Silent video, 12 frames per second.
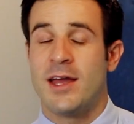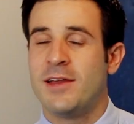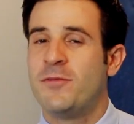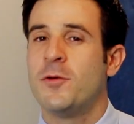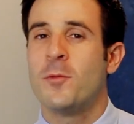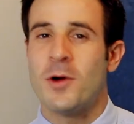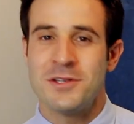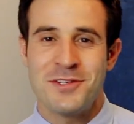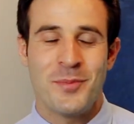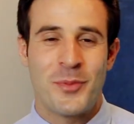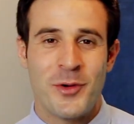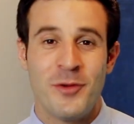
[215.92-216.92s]
And if you want to
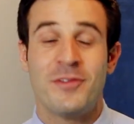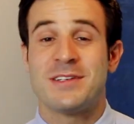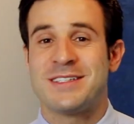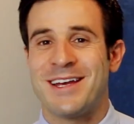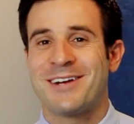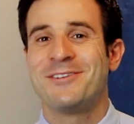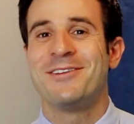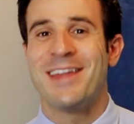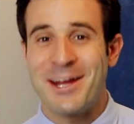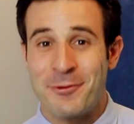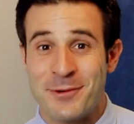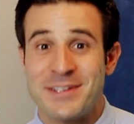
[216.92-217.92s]
improve a second
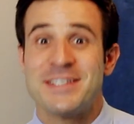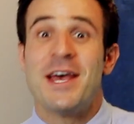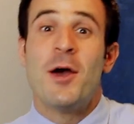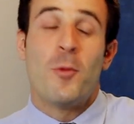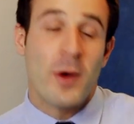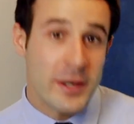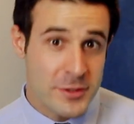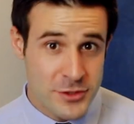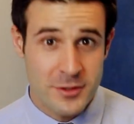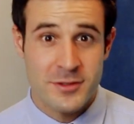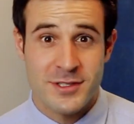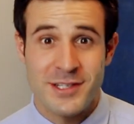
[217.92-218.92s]
language, why don't
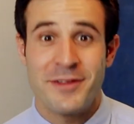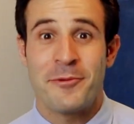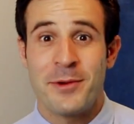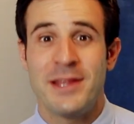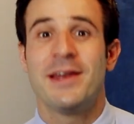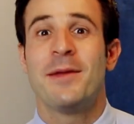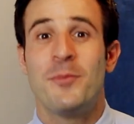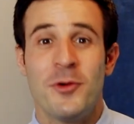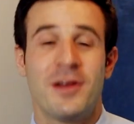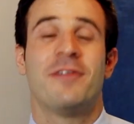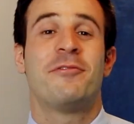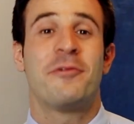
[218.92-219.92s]
you consider reading a
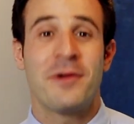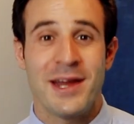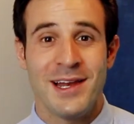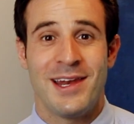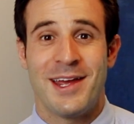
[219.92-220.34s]
book in a foreign